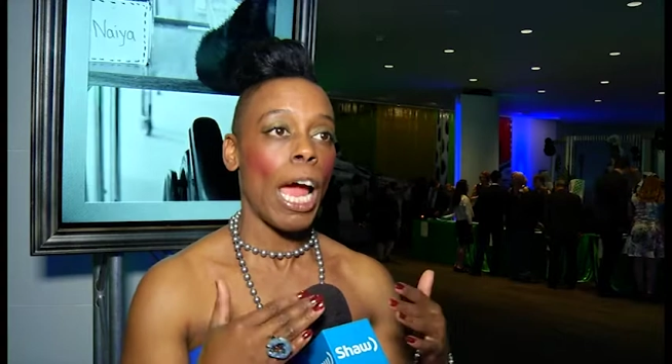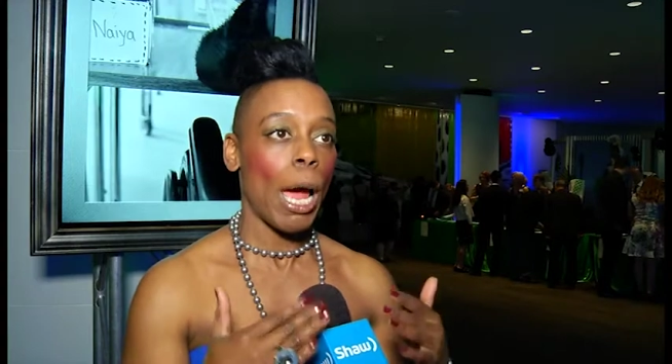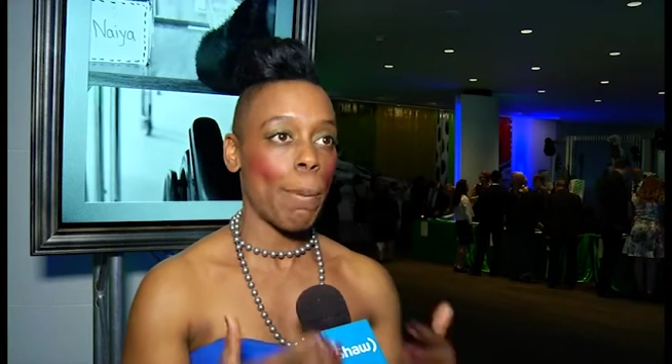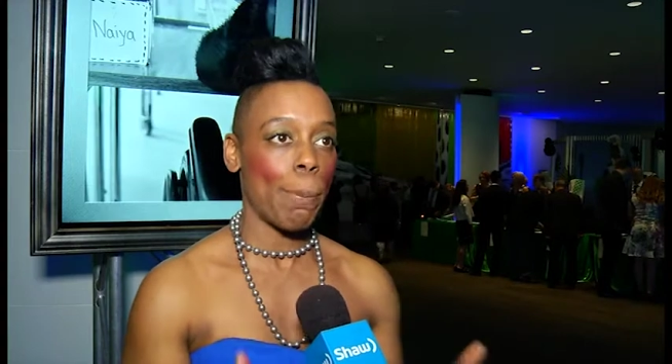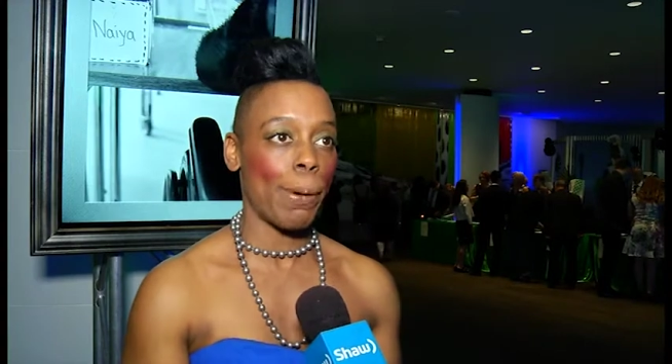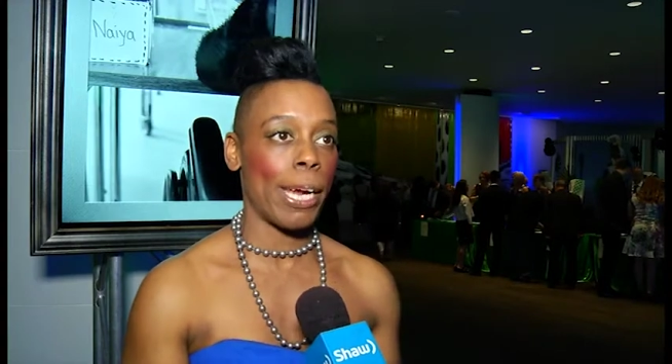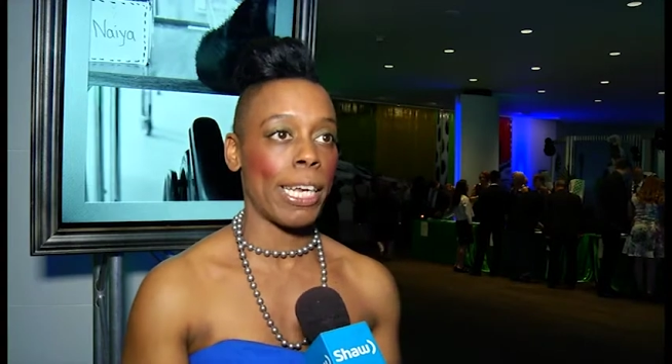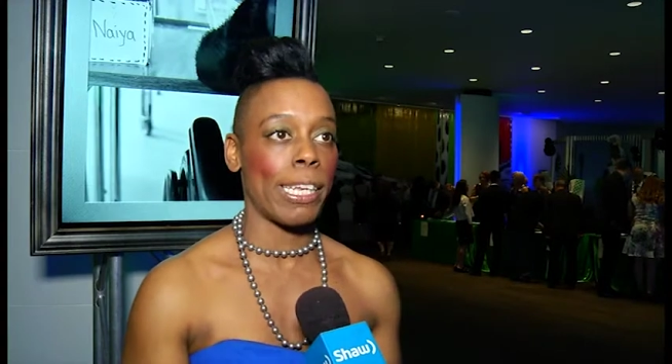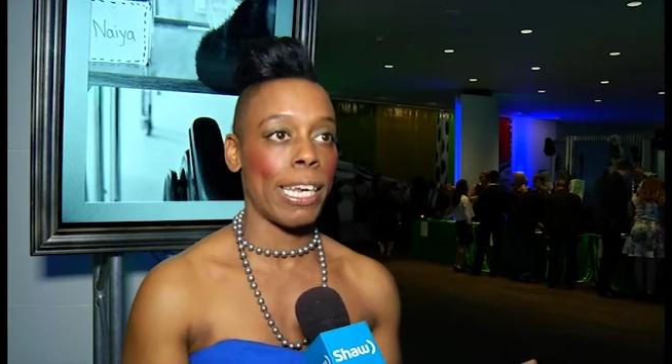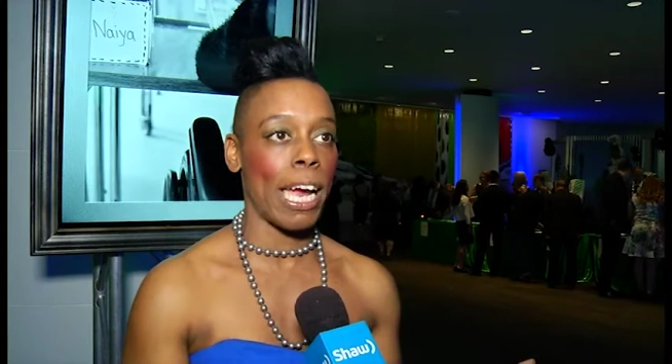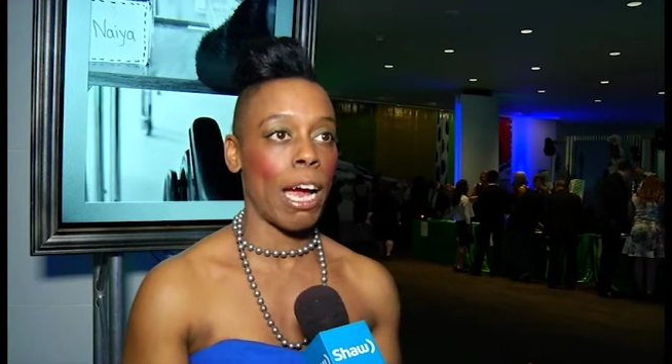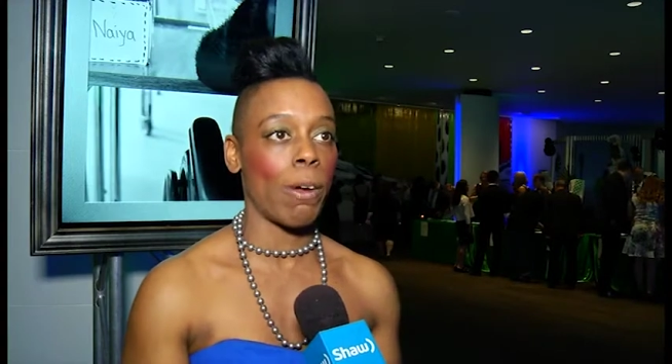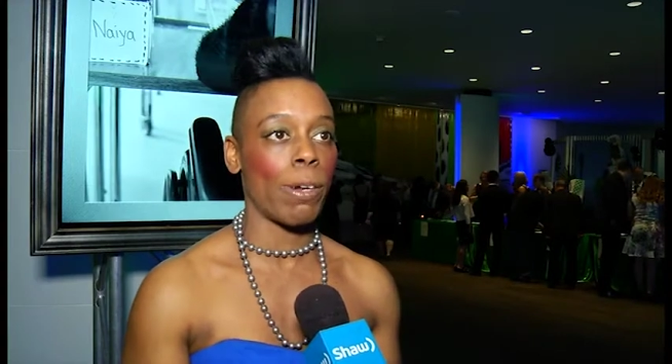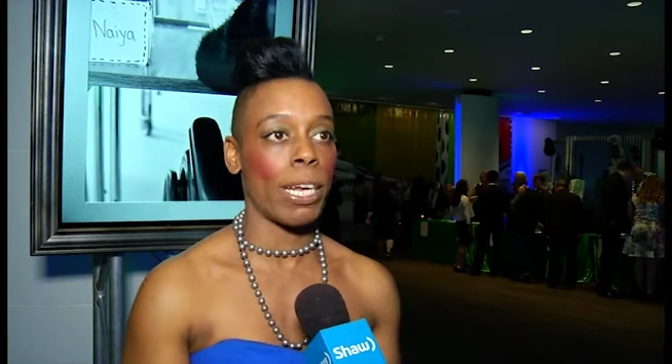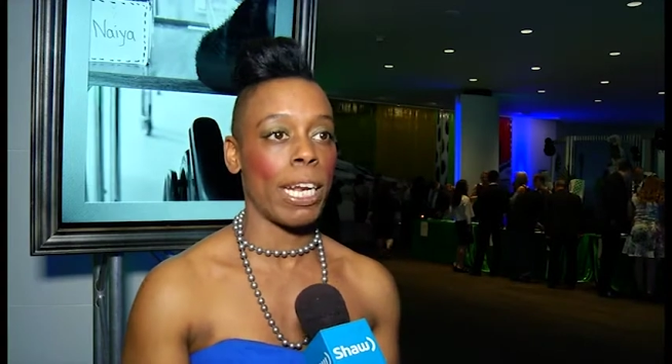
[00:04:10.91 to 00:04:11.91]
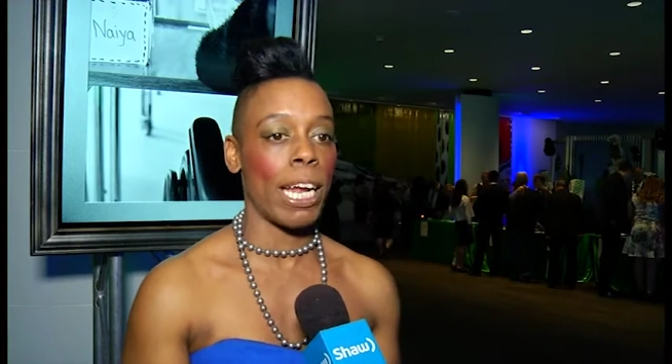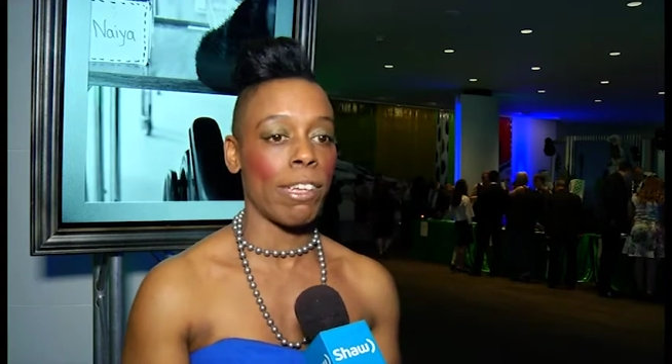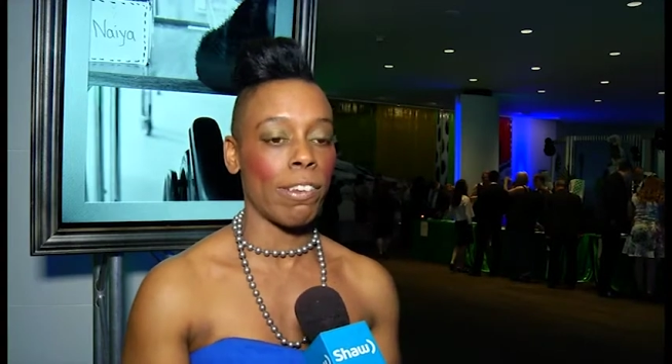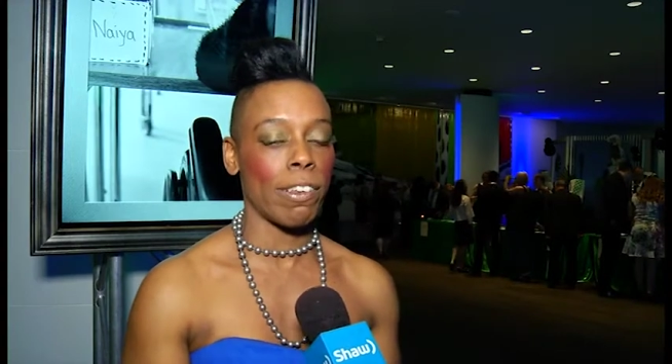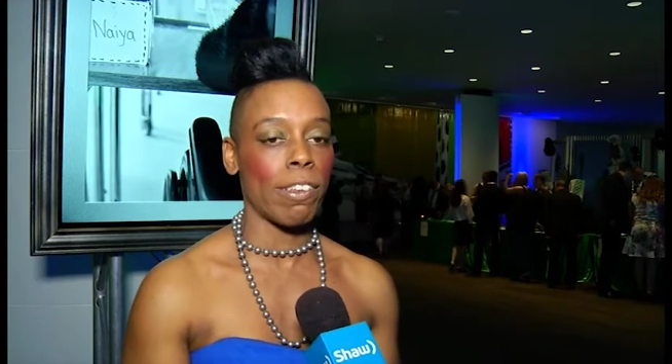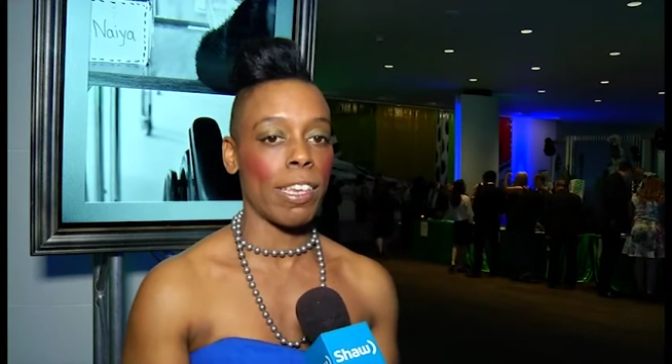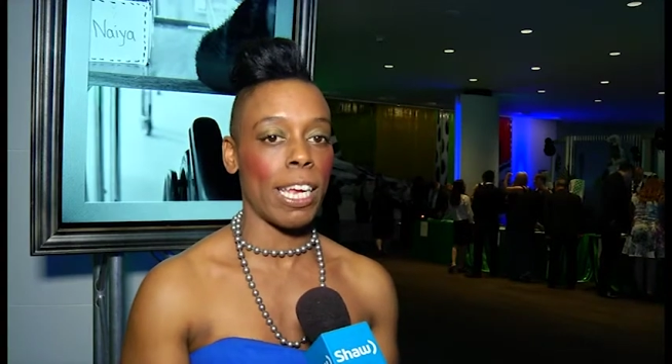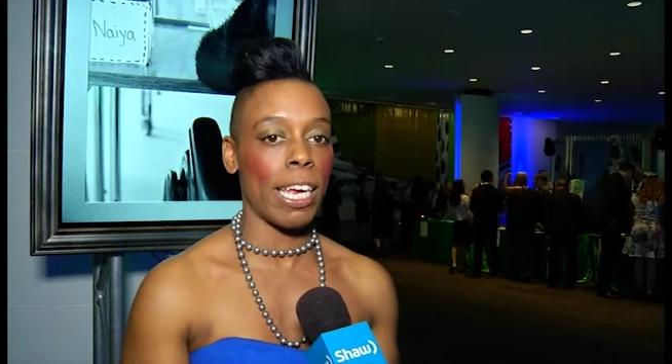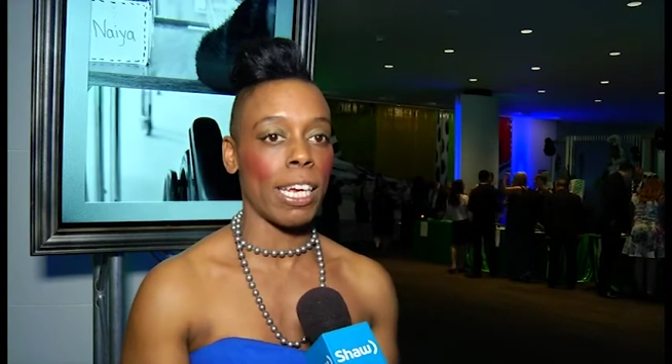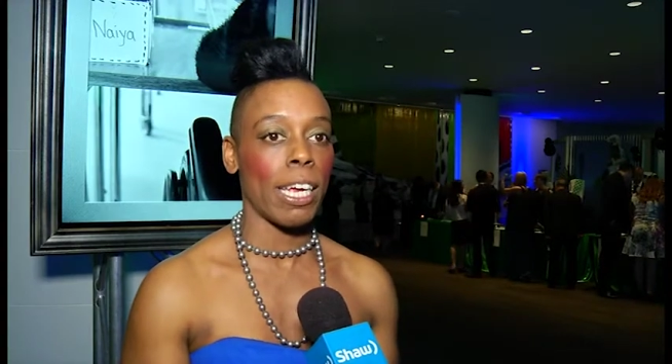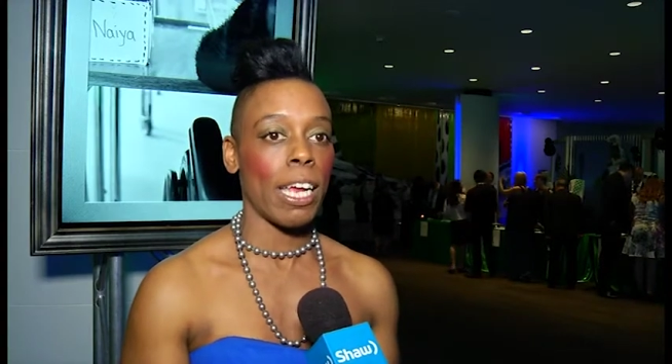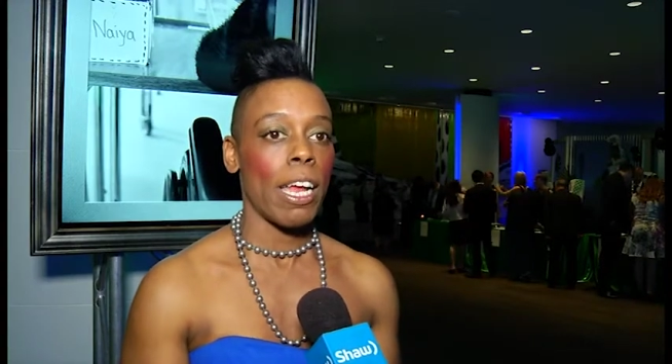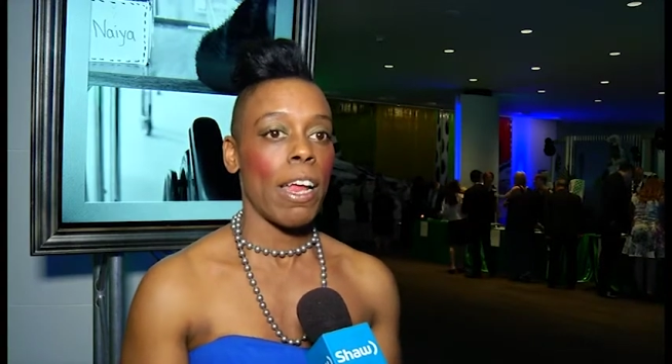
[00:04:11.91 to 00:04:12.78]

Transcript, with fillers: and break down, and I just think